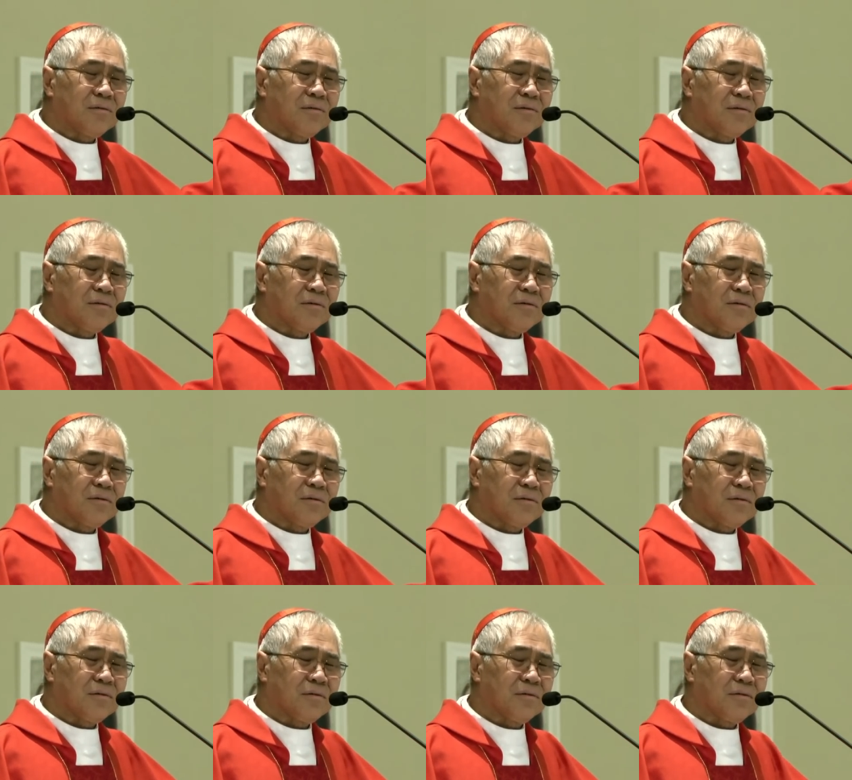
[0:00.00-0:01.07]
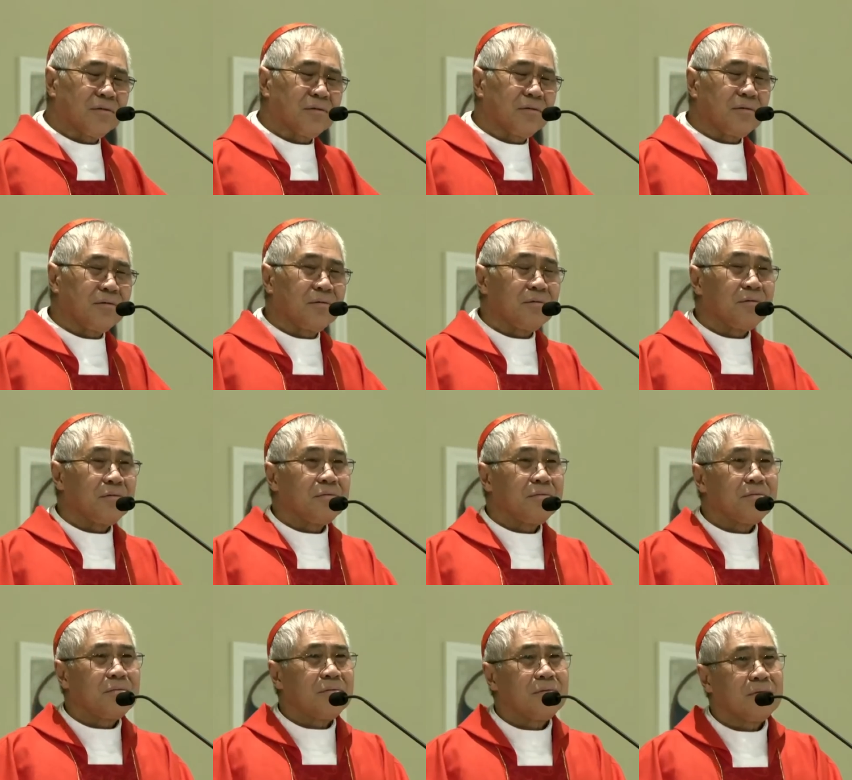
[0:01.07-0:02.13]

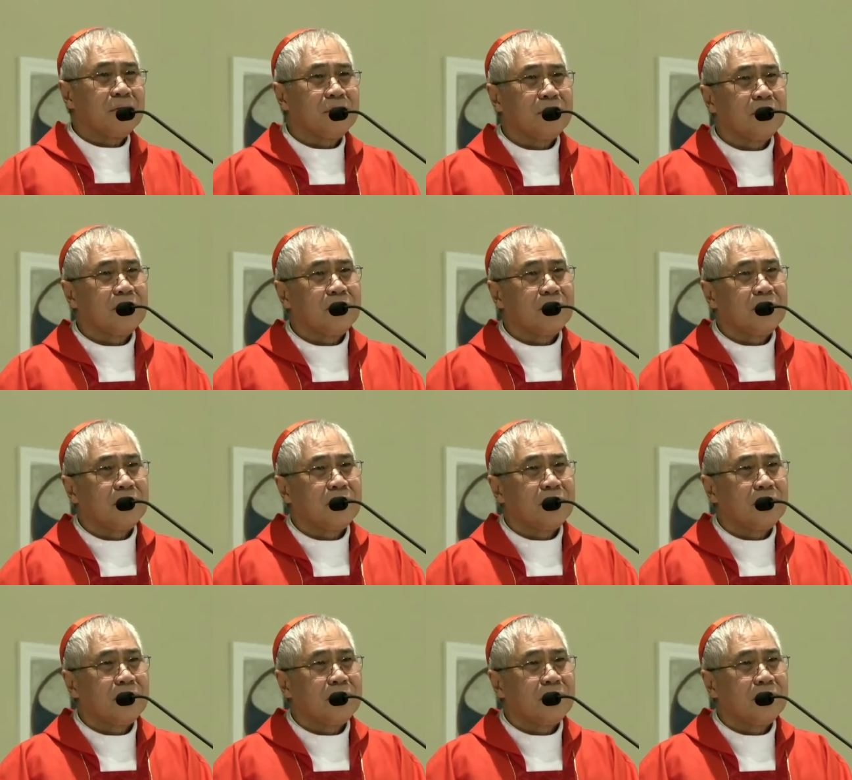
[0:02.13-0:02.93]
Nothing is said.